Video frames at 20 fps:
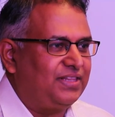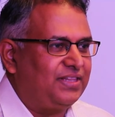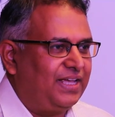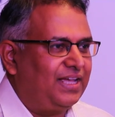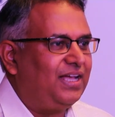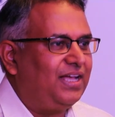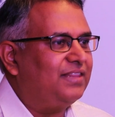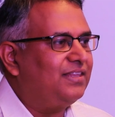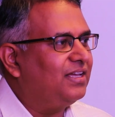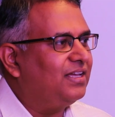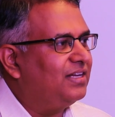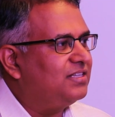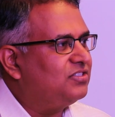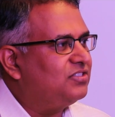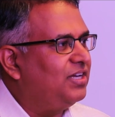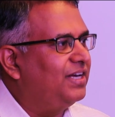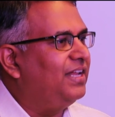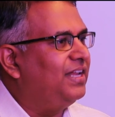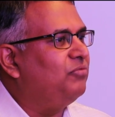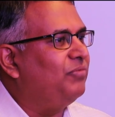I think
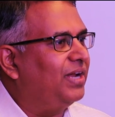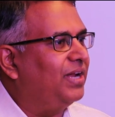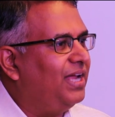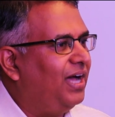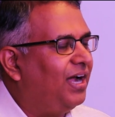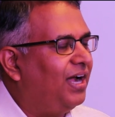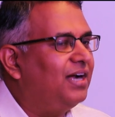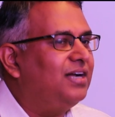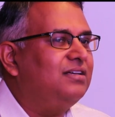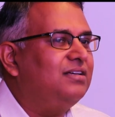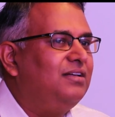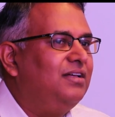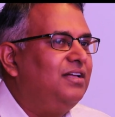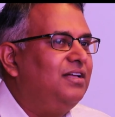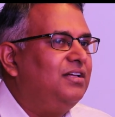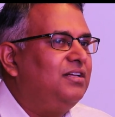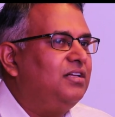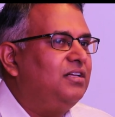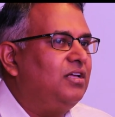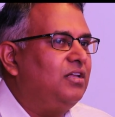it's hitting very hard
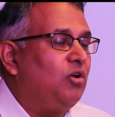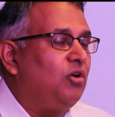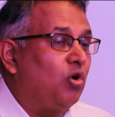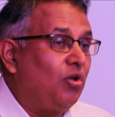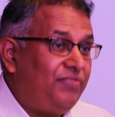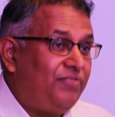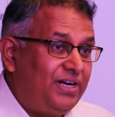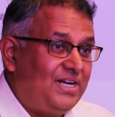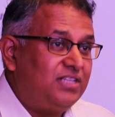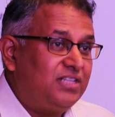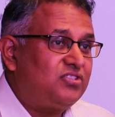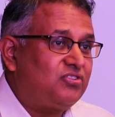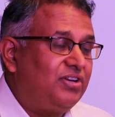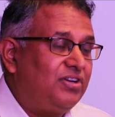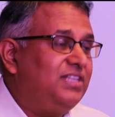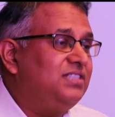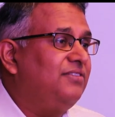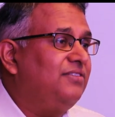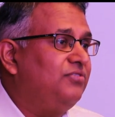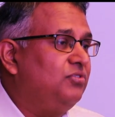a lot of
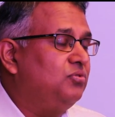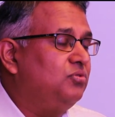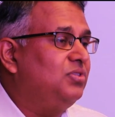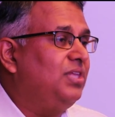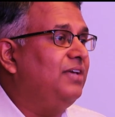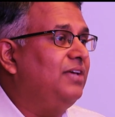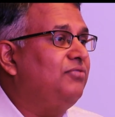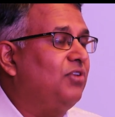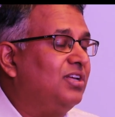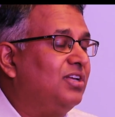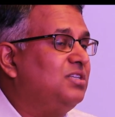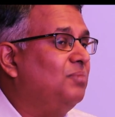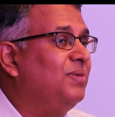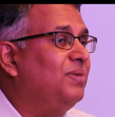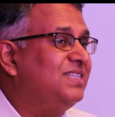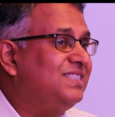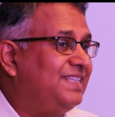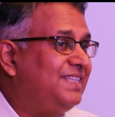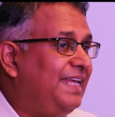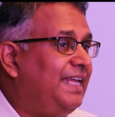industries. If you think, for
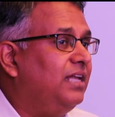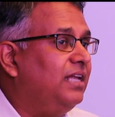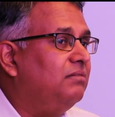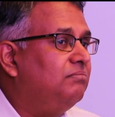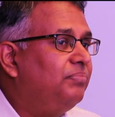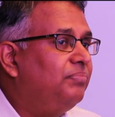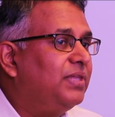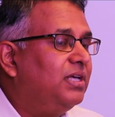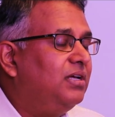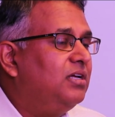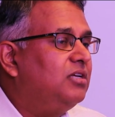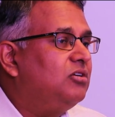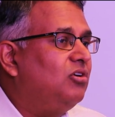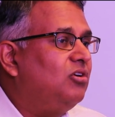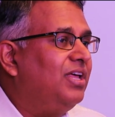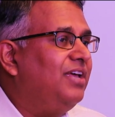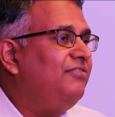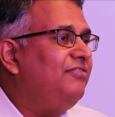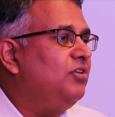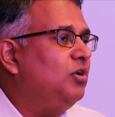example, steel
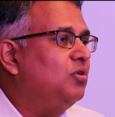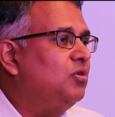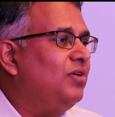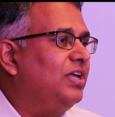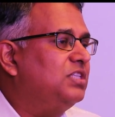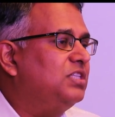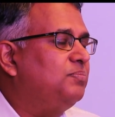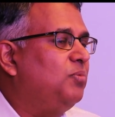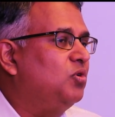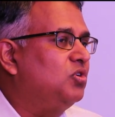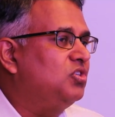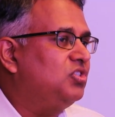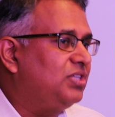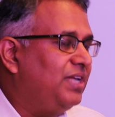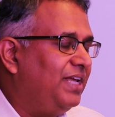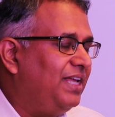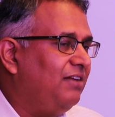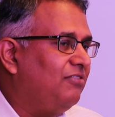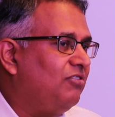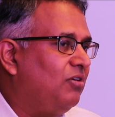today, if you have to export
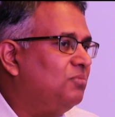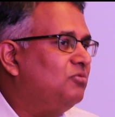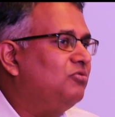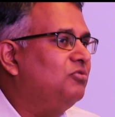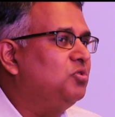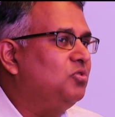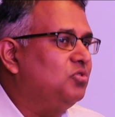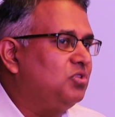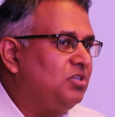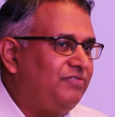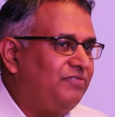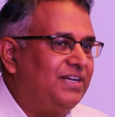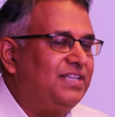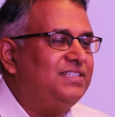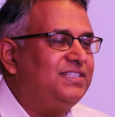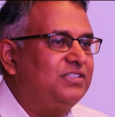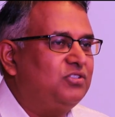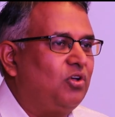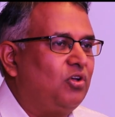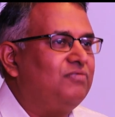steel from
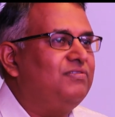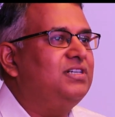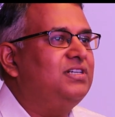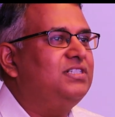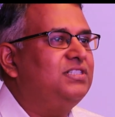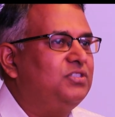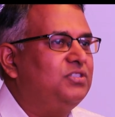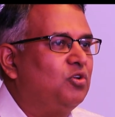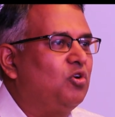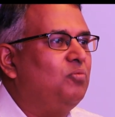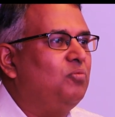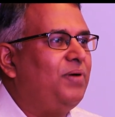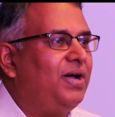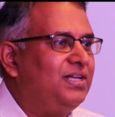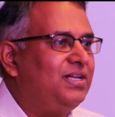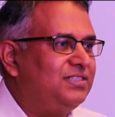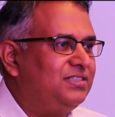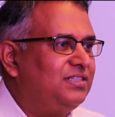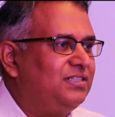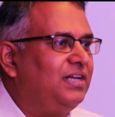2026 onwards, Europe
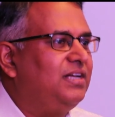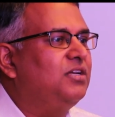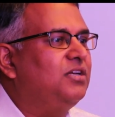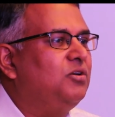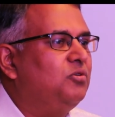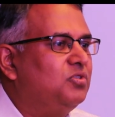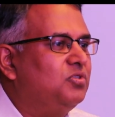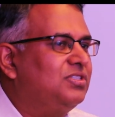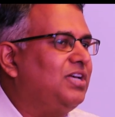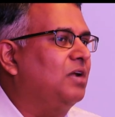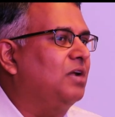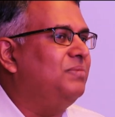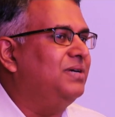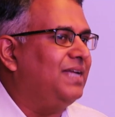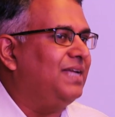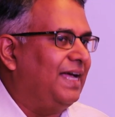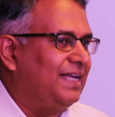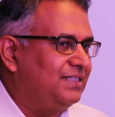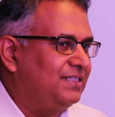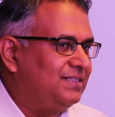has introduced
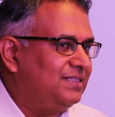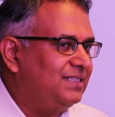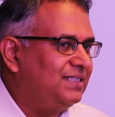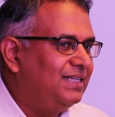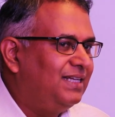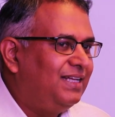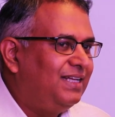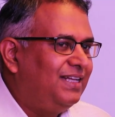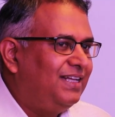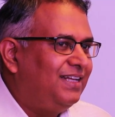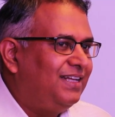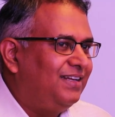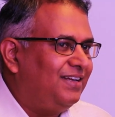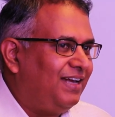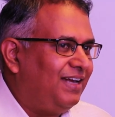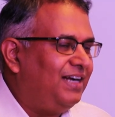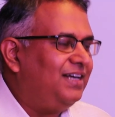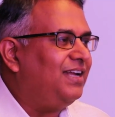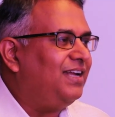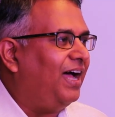carbon tax,
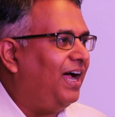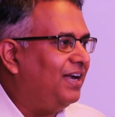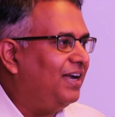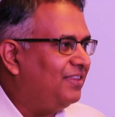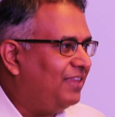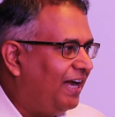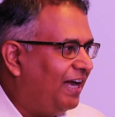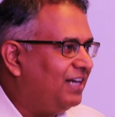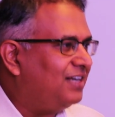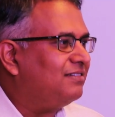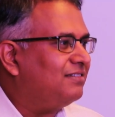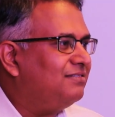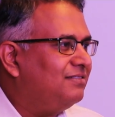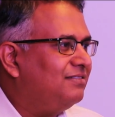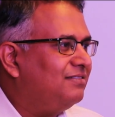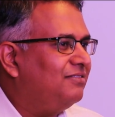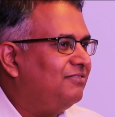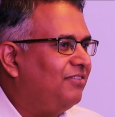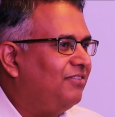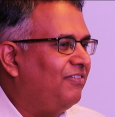right? And that
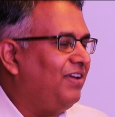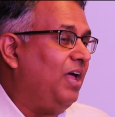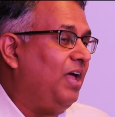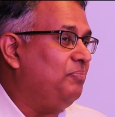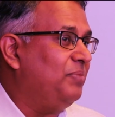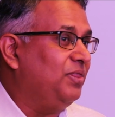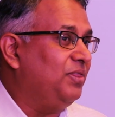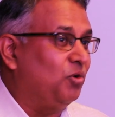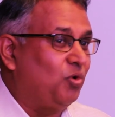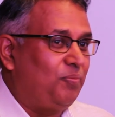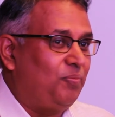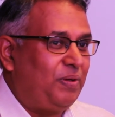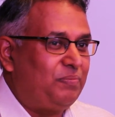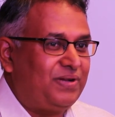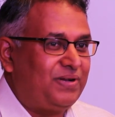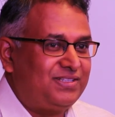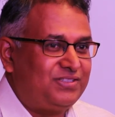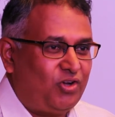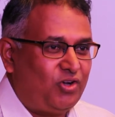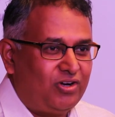we were happy that, oh,
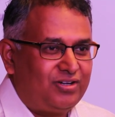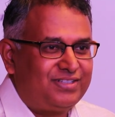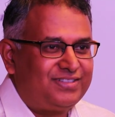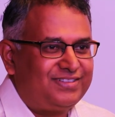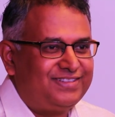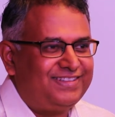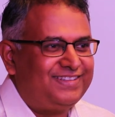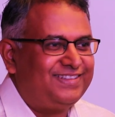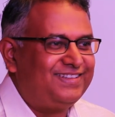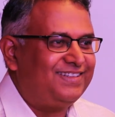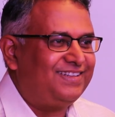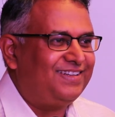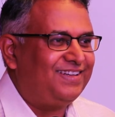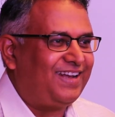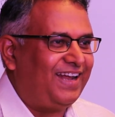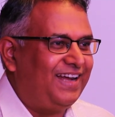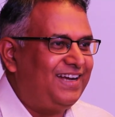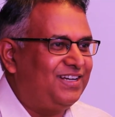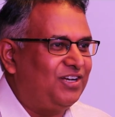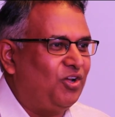paper is not
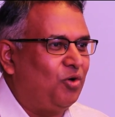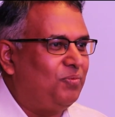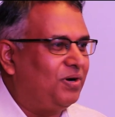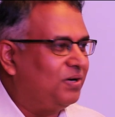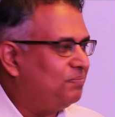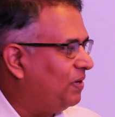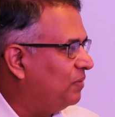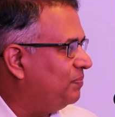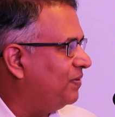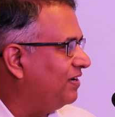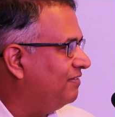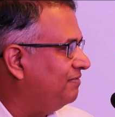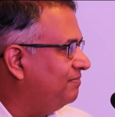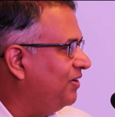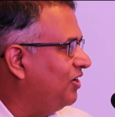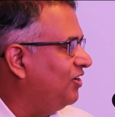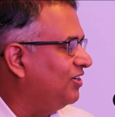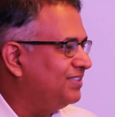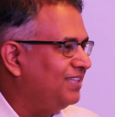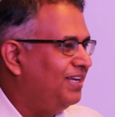right now, but paper,
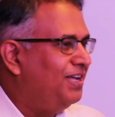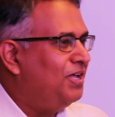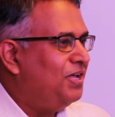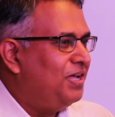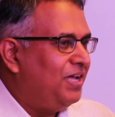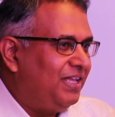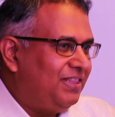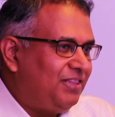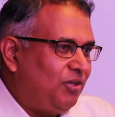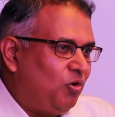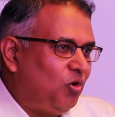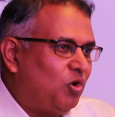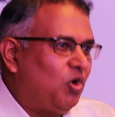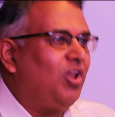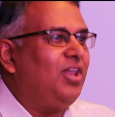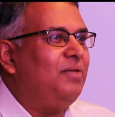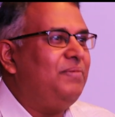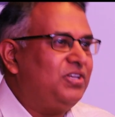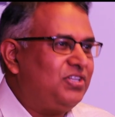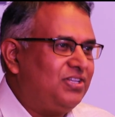because in the
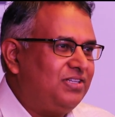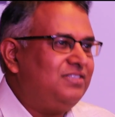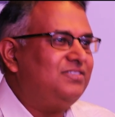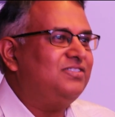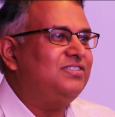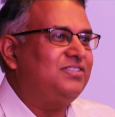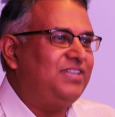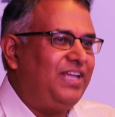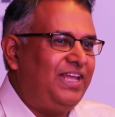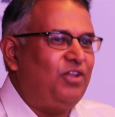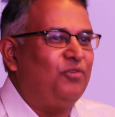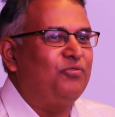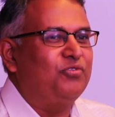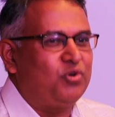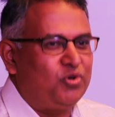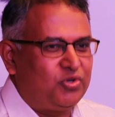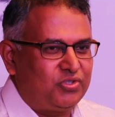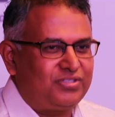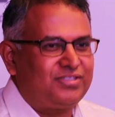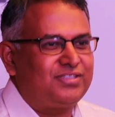overall emissions, steel,
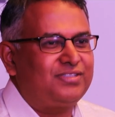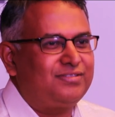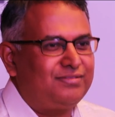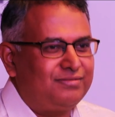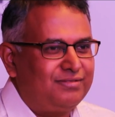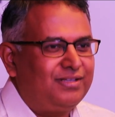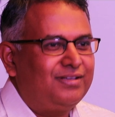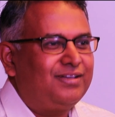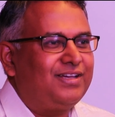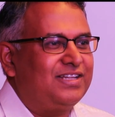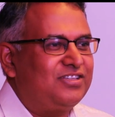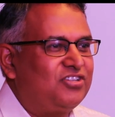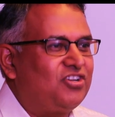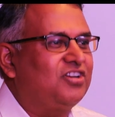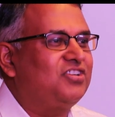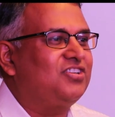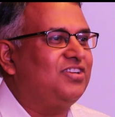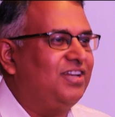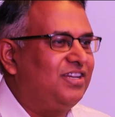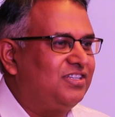of course,
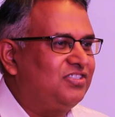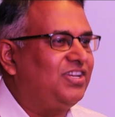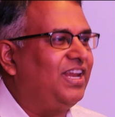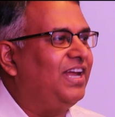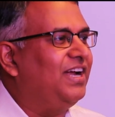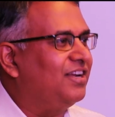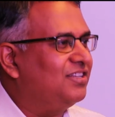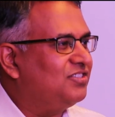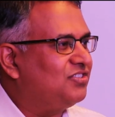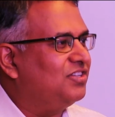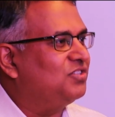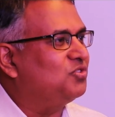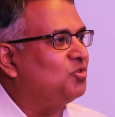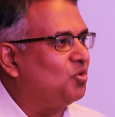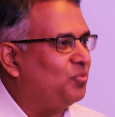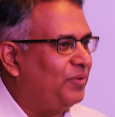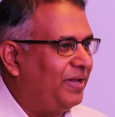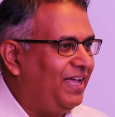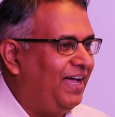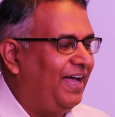construction and steel industry
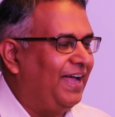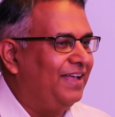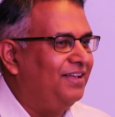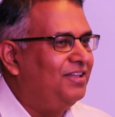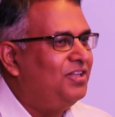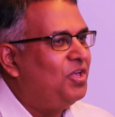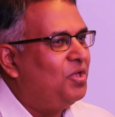score very high.